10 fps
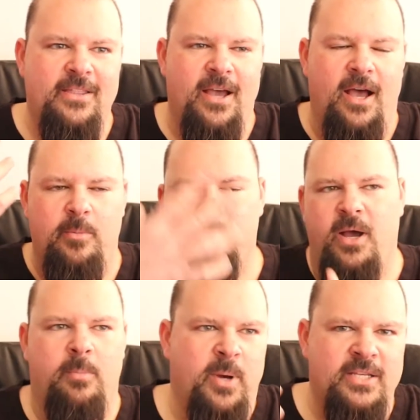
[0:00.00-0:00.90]

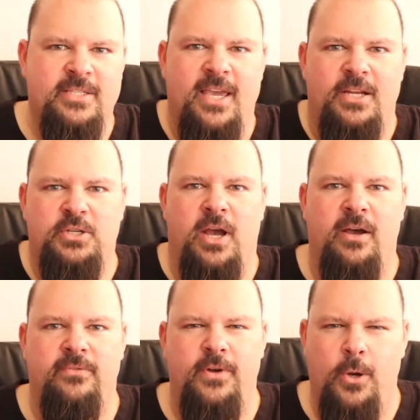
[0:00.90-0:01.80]
a bust sketch
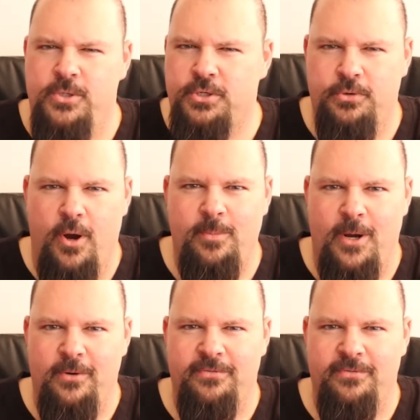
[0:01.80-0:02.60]
of Nostromo